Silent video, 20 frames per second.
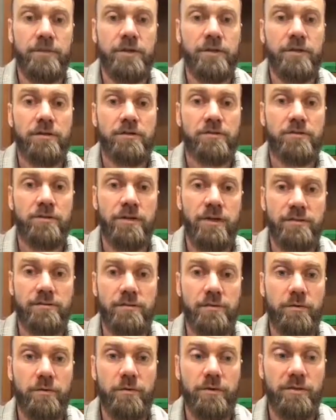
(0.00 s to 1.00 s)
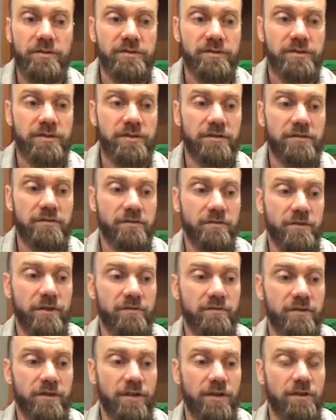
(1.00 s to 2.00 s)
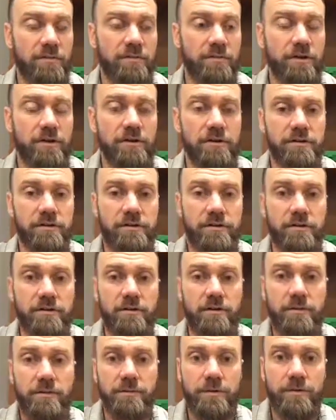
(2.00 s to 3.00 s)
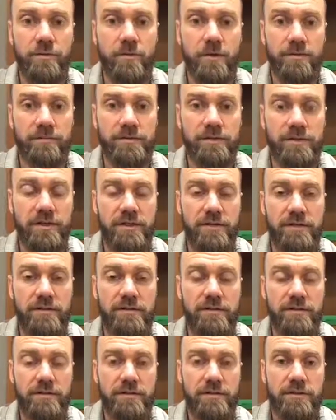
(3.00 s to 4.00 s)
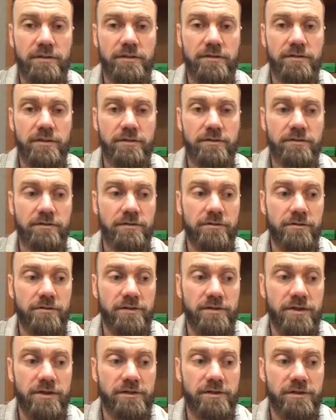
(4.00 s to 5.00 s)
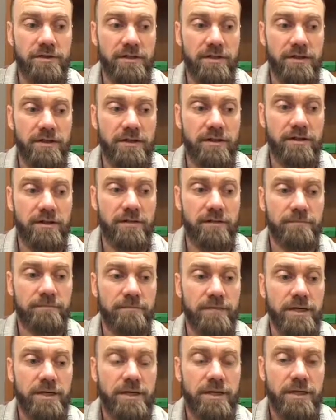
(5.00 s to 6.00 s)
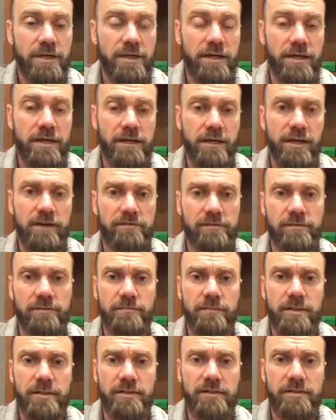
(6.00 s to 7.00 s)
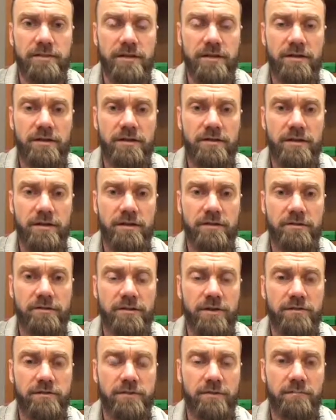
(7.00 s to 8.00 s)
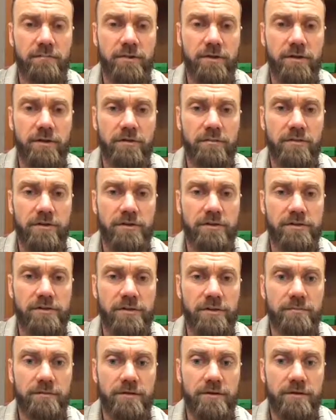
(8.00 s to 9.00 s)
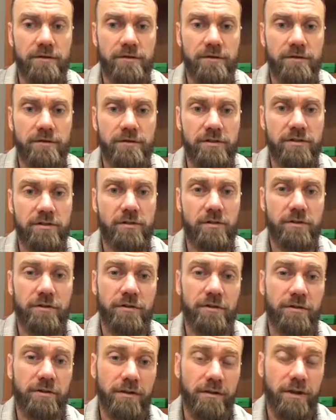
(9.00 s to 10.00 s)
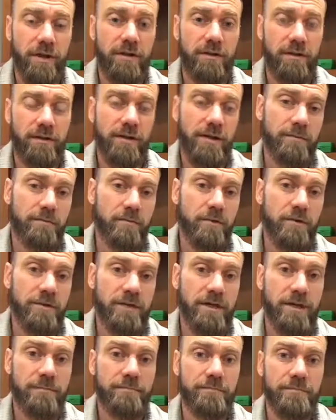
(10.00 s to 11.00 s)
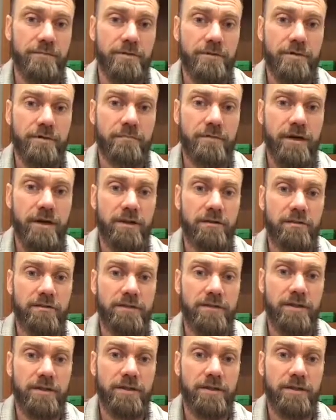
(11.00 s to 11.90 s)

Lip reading: So that's what we want to see. So we have a lot of products. You can go on my website, drkirkjohnson.com, and I have some links there, and I also have some blog posts up there that go into a lot more depth about